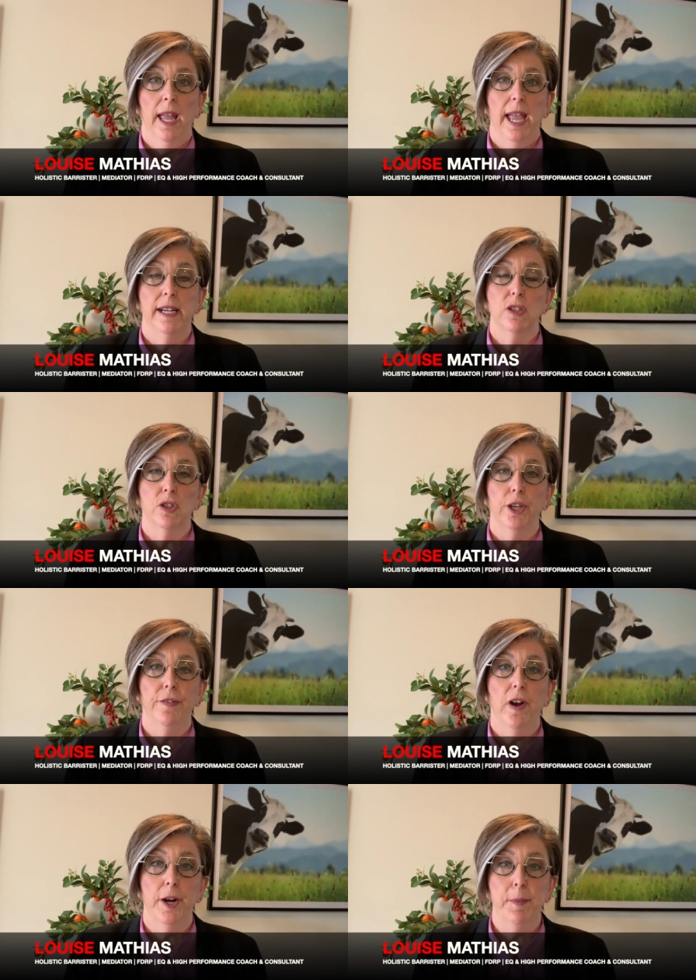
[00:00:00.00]
and a
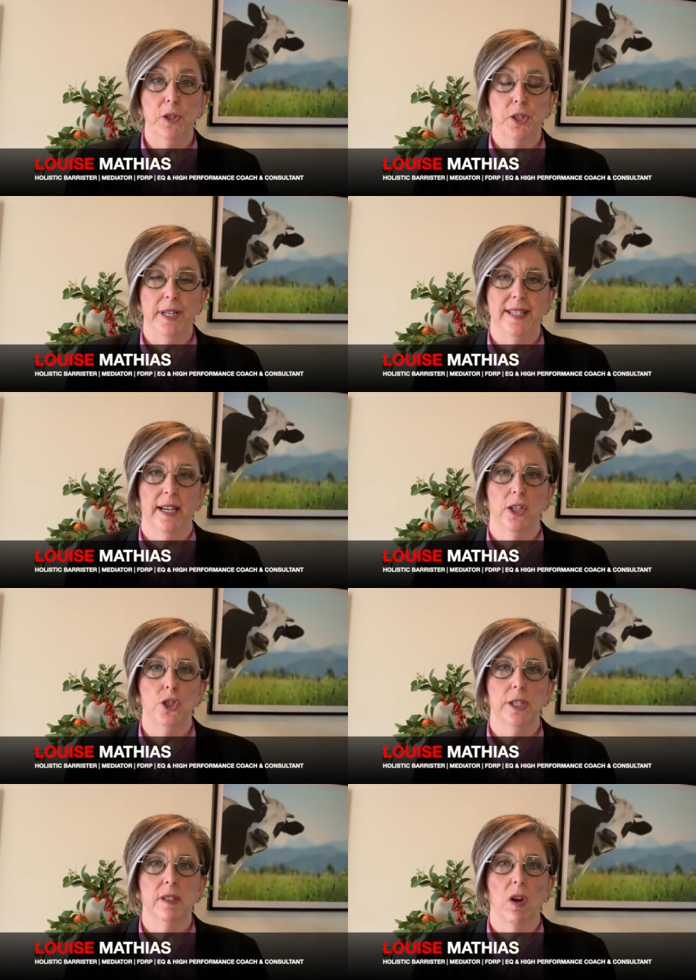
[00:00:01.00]
certified emotional
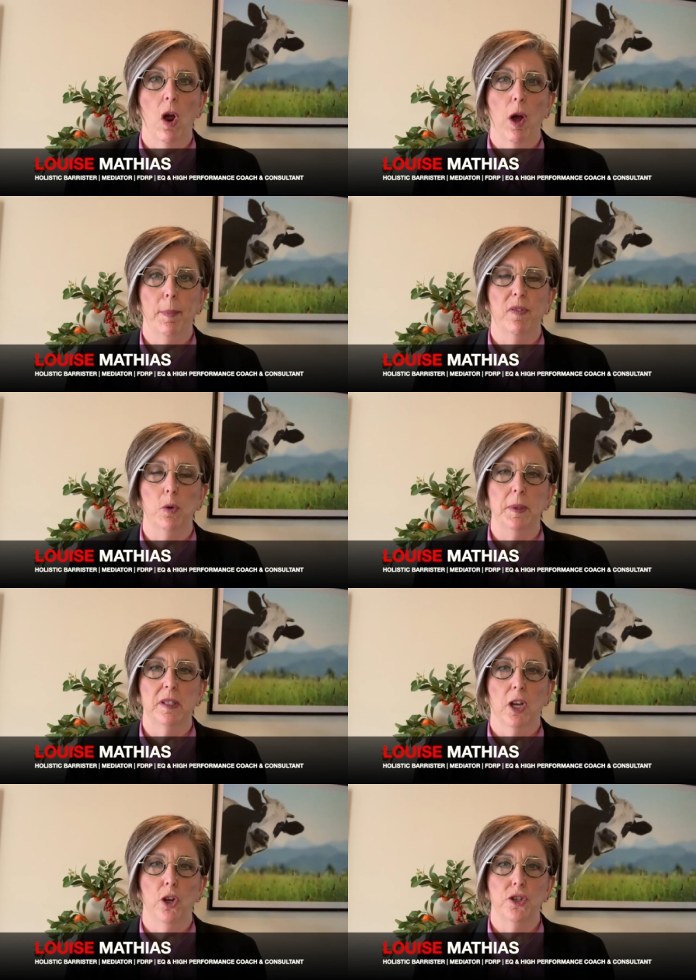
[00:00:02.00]
intelligence and high
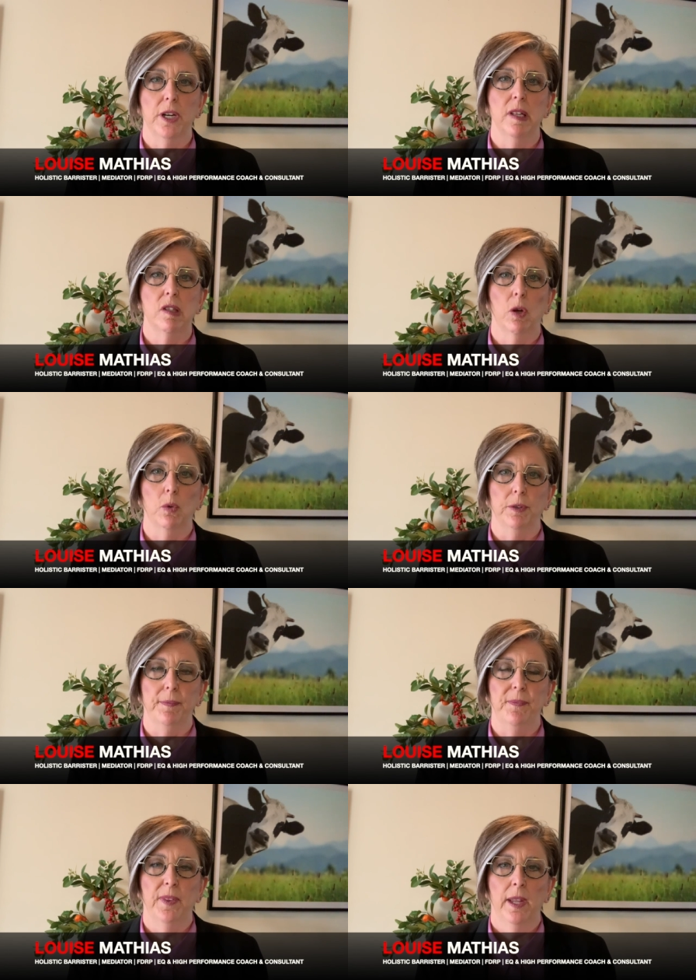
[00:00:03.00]
performance coach and consultant.